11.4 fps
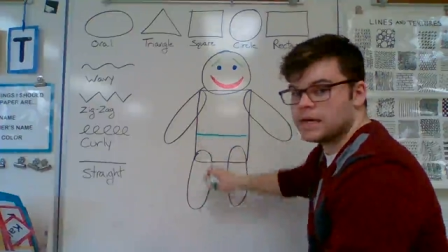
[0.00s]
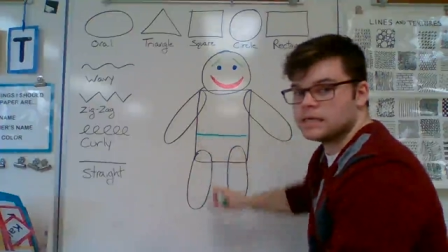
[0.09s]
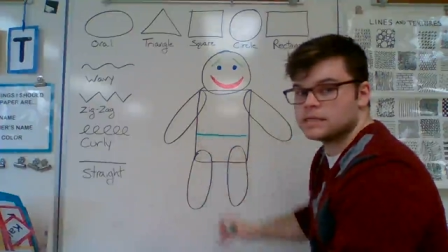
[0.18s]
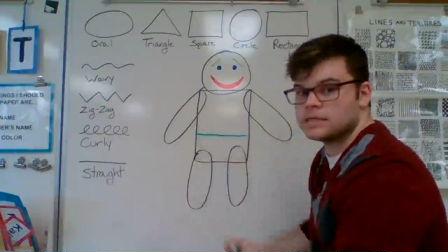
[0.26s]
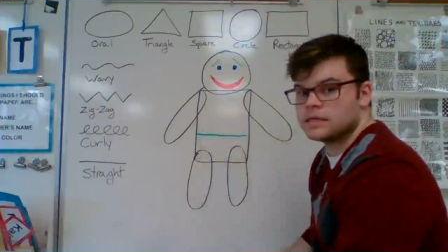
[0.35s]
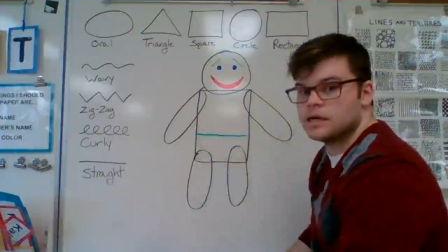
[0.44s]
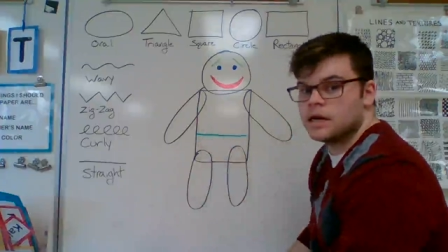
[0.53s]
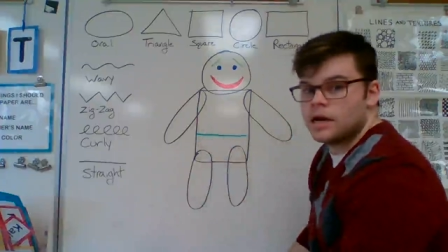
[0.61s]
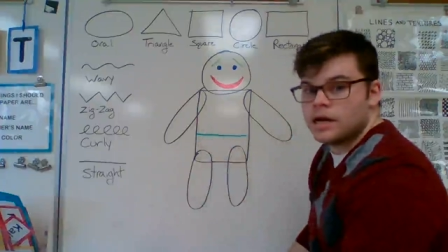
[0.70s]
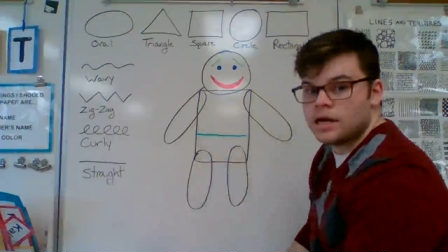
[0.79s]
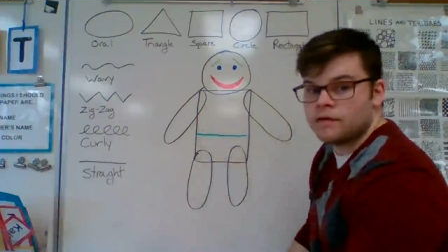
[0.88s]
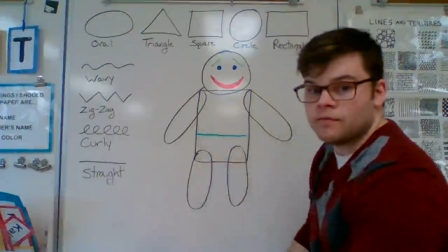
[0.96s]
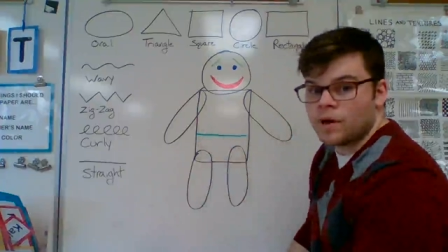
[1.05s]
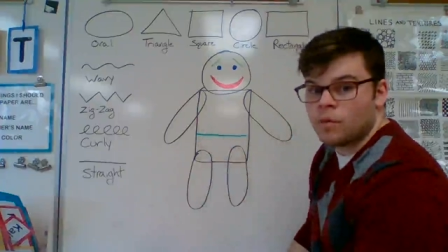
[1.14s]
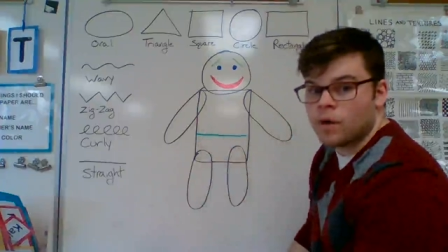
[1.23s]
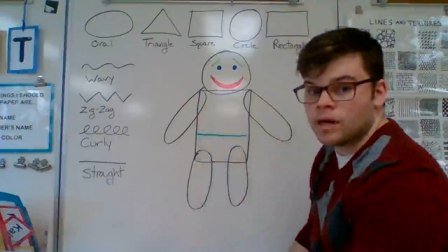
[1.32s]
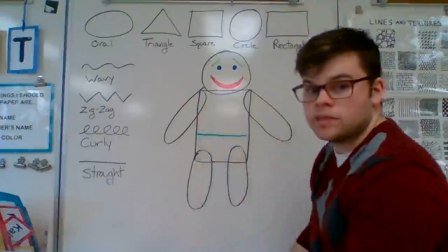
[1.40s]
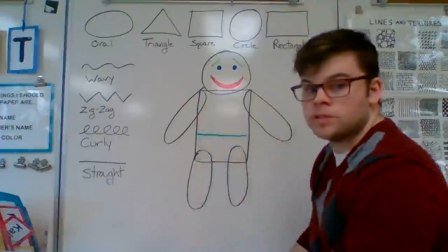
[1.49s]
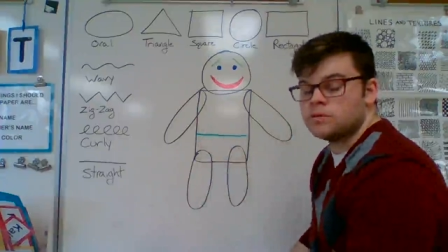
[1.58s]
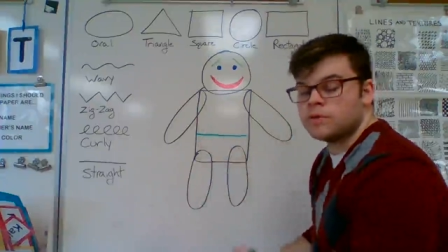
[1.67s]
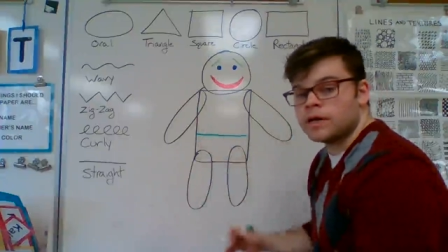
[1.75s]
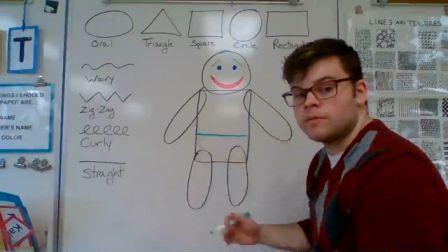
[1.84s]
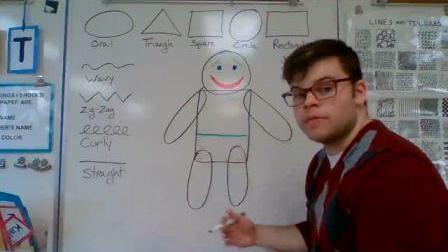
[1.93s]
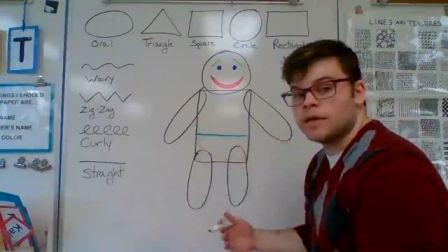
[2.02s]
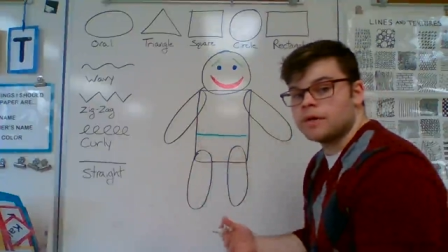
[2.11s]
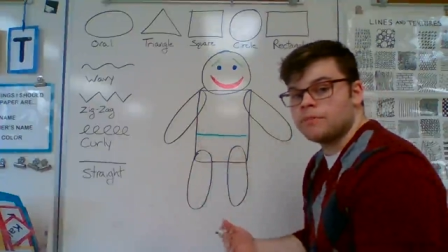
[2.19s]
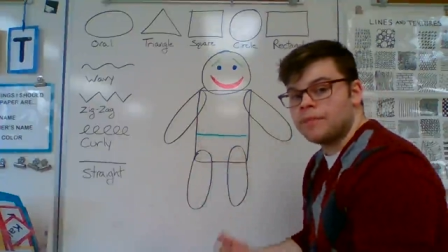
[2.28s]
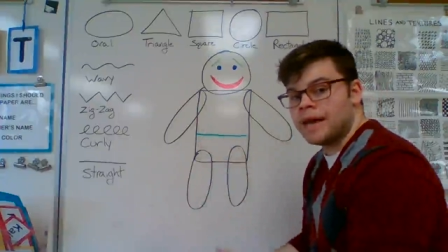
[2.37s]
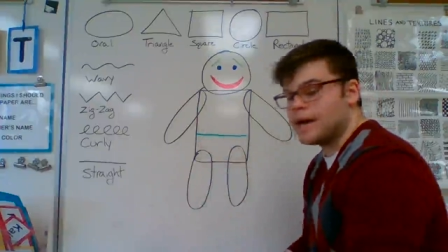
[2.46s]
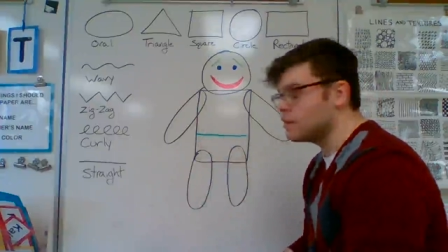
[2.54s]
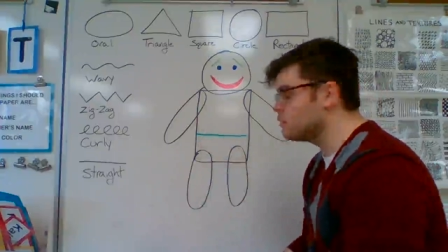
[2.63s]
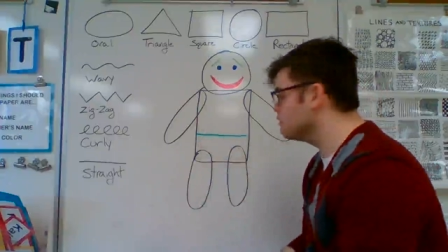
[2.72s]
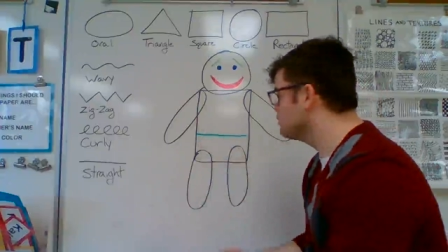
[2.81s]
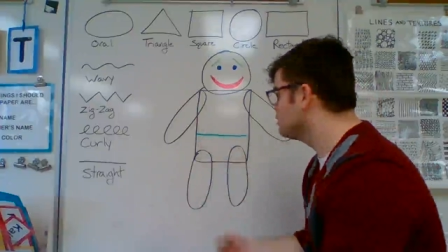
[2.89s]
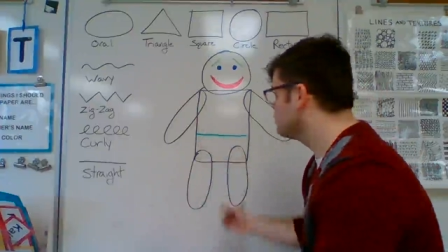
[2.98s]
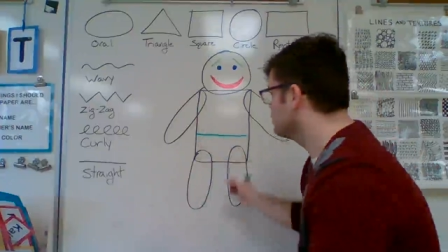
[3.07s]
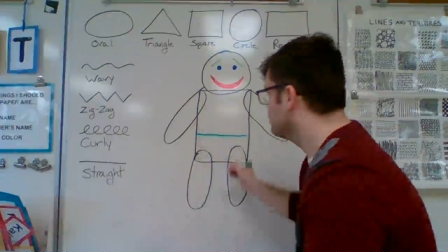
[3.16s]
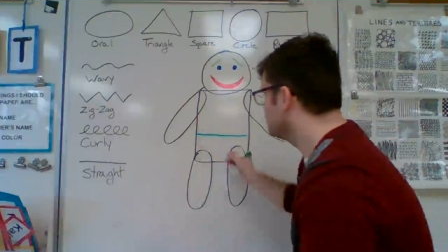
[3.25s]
all of this space. If I wanted to, I can make a